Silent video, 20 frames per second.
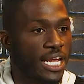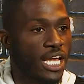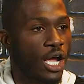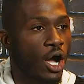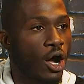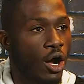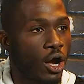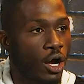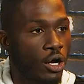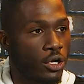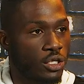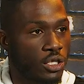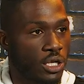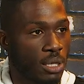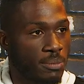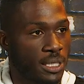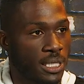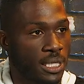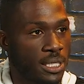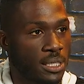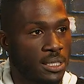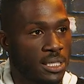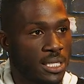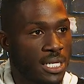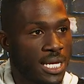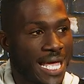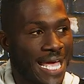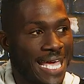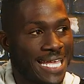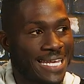are. You know what I mean?
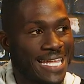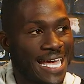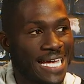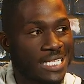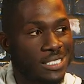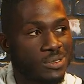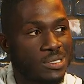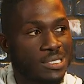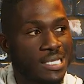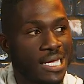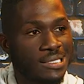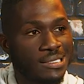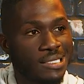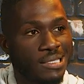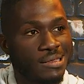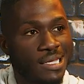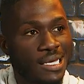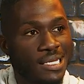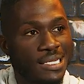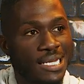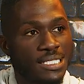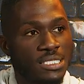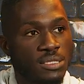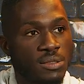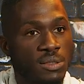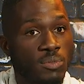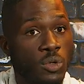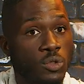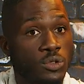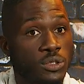And that's the thing that's
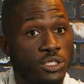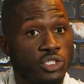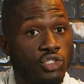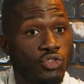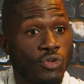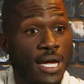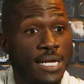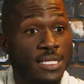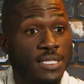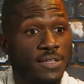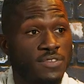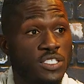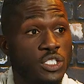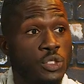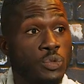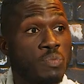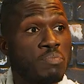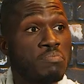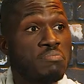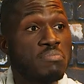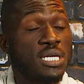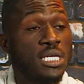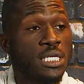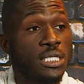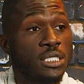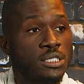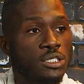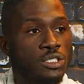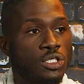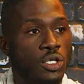the most attractive to
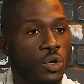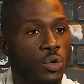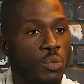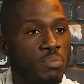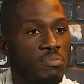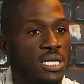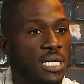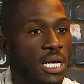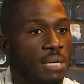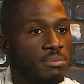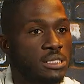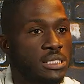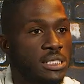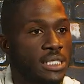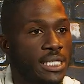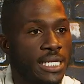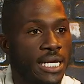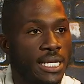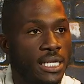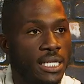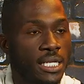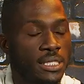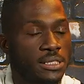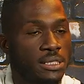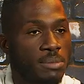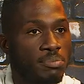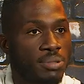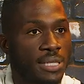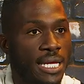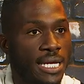me. So me, I'm just looking at it as a
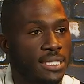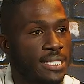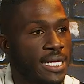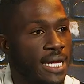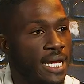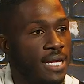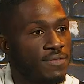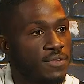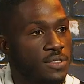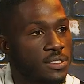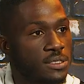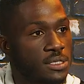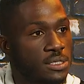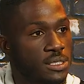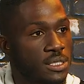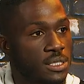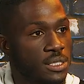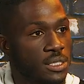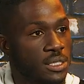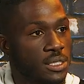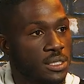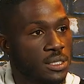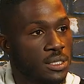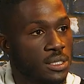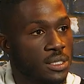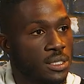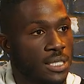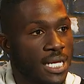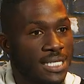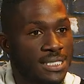blank canvas.
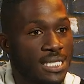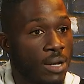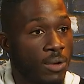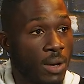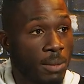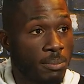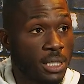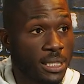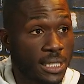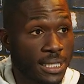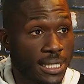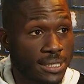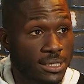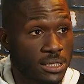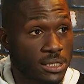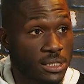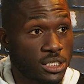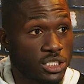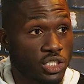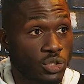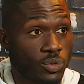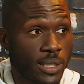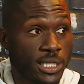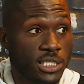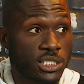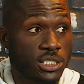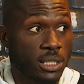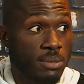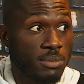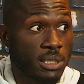That's how I'm looking at the
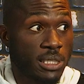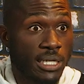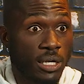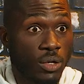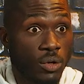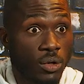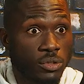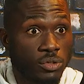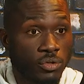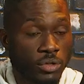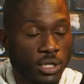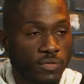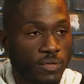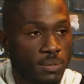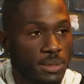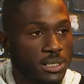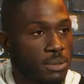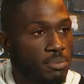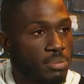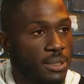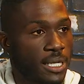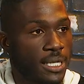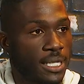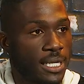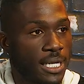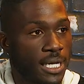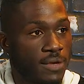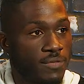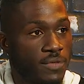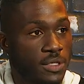situation. I'm looking at all three of them as a blank
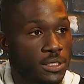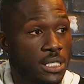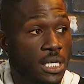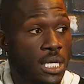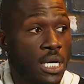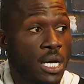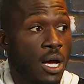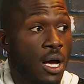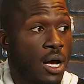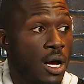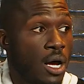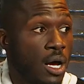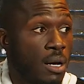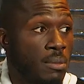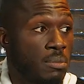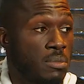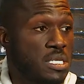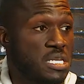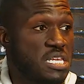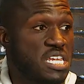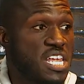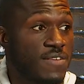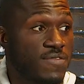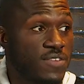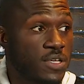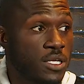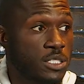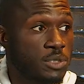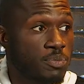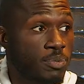canvas.
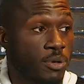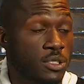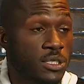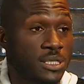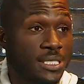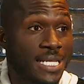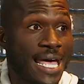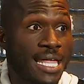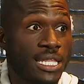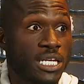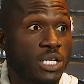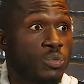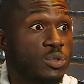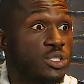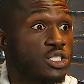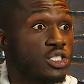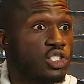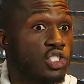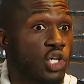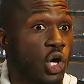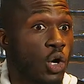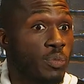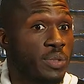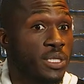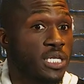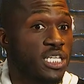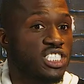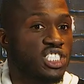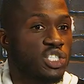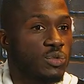Nivea's personality was dope
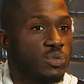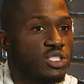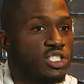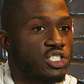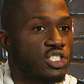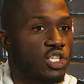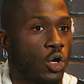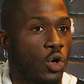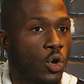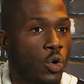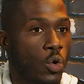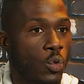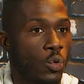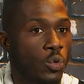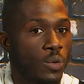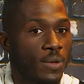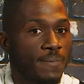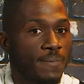because she was so